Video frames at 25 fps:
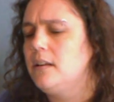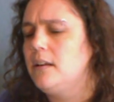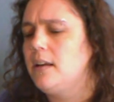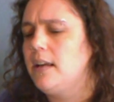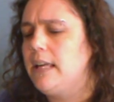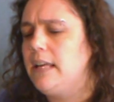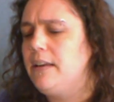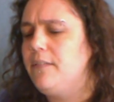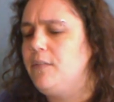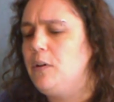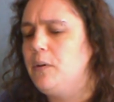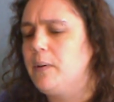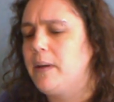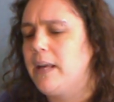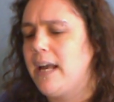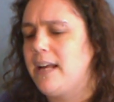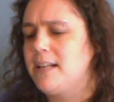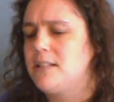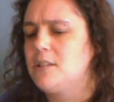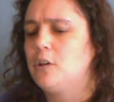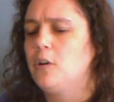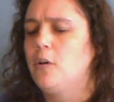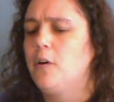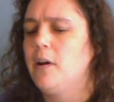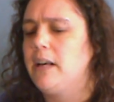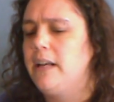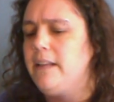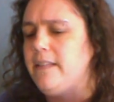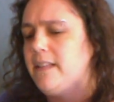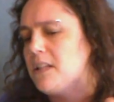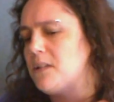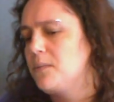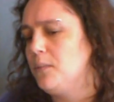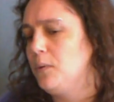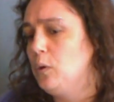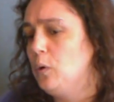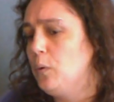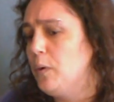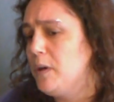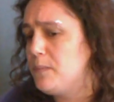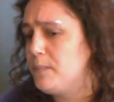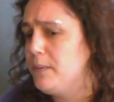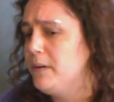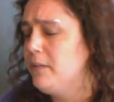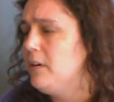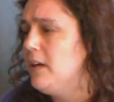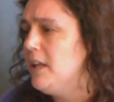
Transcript: give you categorically this will always be a